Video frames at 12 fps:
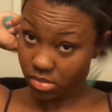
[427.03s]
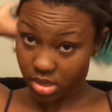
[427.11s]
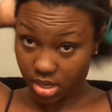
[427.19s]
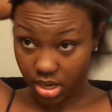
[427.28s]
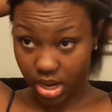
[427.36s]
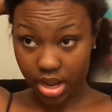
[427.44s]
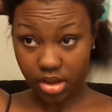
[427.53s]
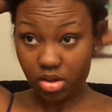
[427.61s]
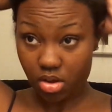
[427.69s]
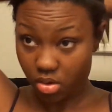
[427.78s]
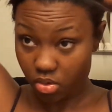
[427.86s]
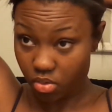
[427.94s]
and I
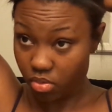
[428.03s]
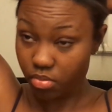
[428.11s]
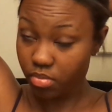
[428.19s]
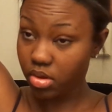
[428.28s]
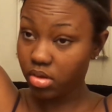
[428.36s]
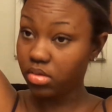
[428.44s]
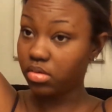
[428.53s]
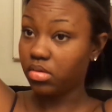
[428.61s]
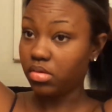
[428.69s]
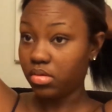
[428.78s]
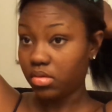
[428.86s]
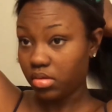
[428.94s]
comb
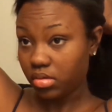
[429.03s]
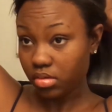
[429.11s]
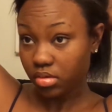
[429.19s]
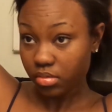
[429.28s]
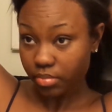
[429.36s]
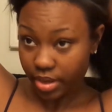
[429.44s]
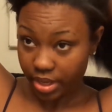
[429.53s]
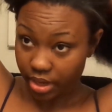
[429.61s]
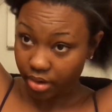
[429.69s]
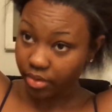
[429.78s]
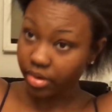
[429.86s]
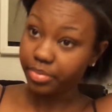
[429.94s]
my
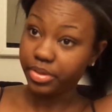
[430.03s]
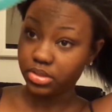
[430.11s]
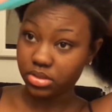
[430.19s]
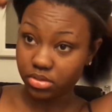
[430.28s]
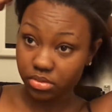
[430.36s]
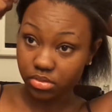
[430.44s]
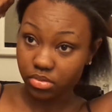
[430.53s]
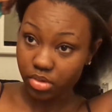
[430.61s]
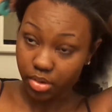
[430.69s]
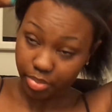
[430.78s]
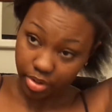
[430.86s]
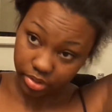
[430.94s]
hair up into
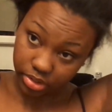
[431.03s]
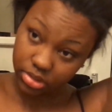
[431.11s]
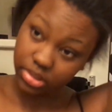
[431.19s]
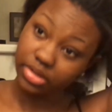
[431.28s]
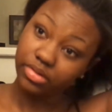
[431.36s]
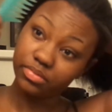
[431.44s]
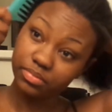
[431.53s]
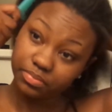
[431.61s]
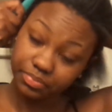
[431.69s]
a ponytail.